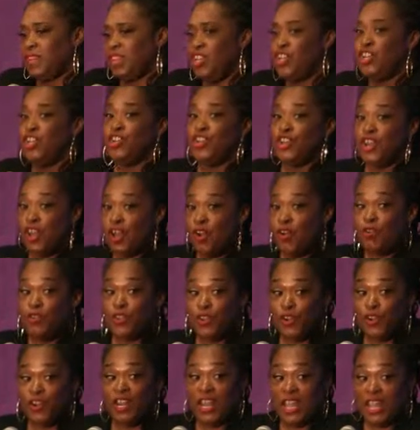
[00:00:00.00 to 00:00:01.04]
You know
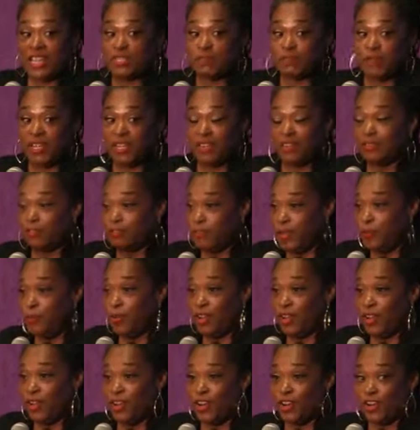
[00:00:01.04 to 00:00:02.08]
you're a lesbian.
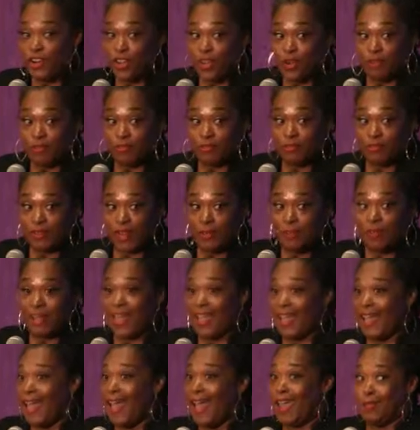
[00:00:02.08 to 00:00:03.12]
People are gonna know. I'm
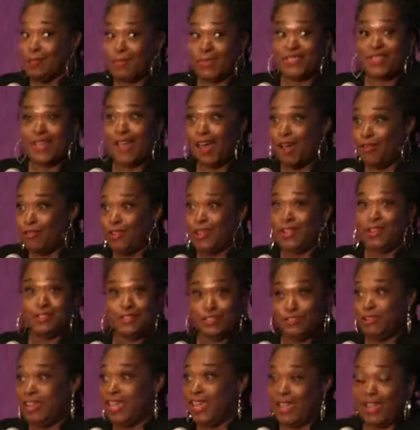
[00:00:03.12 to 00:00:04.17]
like, I am as out
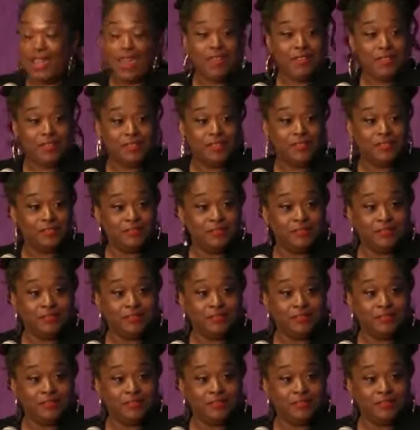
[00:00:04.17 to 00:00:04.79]
as you can get.